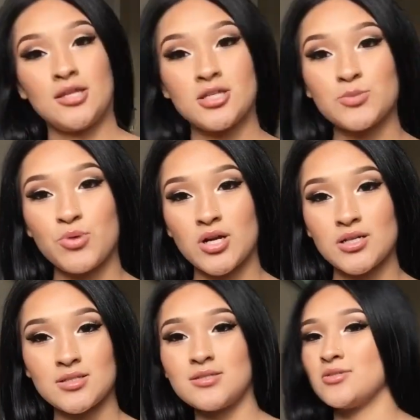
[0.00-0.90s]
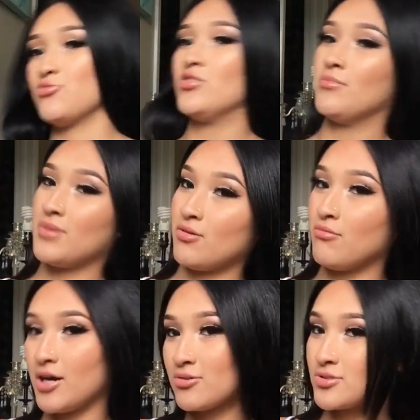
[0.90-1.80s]
This pregnancy is doing me
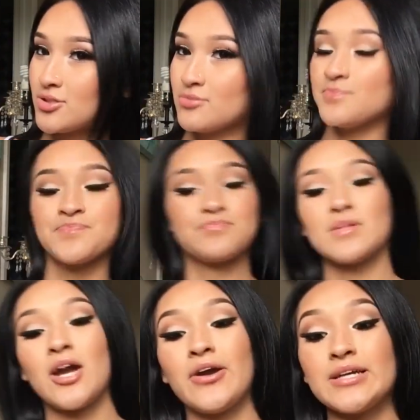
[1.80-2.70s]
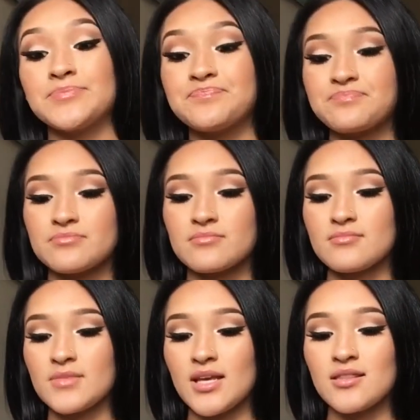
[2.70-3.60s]
well too. So right. the first
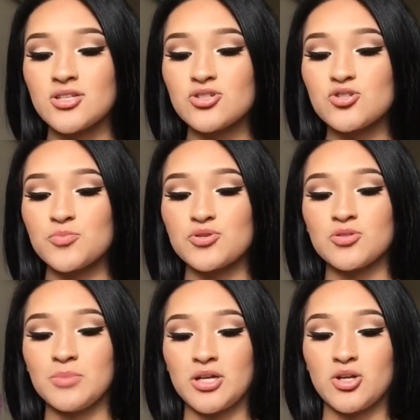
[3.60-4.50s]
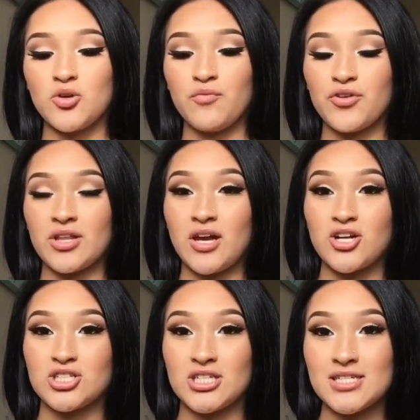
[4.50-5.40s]
thing these are supposed I'm to be do for the
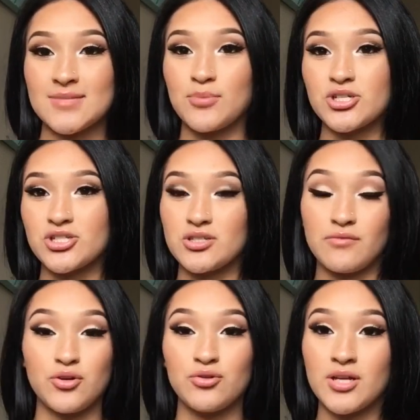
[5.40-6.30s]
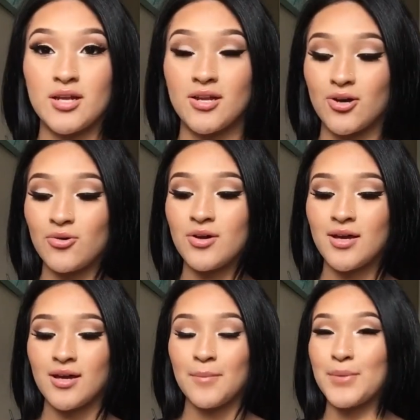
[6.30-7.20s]
artiste brushes. If you put on my hair
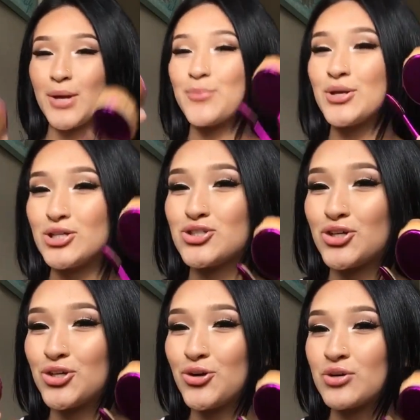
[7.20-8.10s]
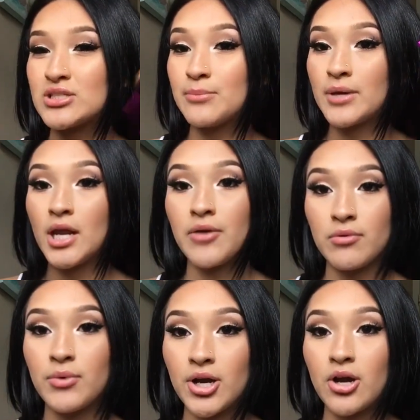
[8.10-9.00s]
back, but I'm pretty sure you know because they've been
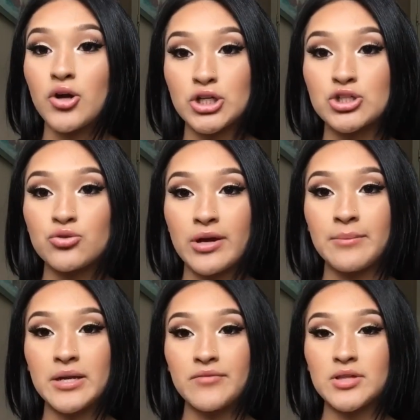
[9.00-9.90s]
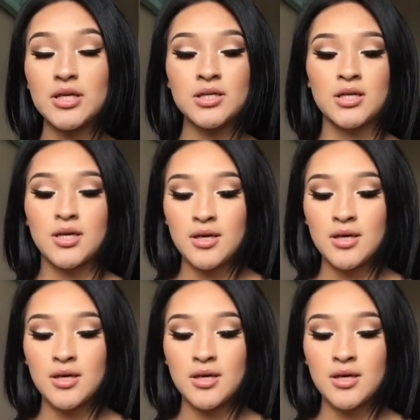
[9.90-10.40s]
everywhere on Instagram and everything.